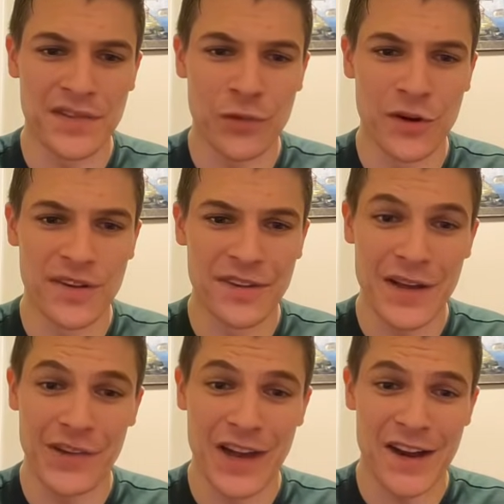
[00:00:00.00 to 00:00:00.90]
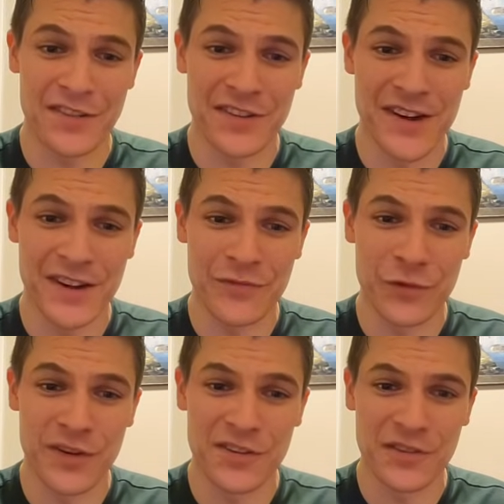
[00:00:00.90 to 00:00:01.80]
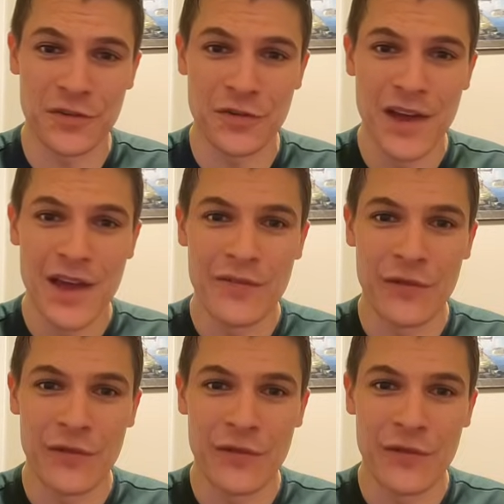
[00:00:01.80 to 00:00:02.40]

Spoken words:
These forests, you have a lot of strategic forests too.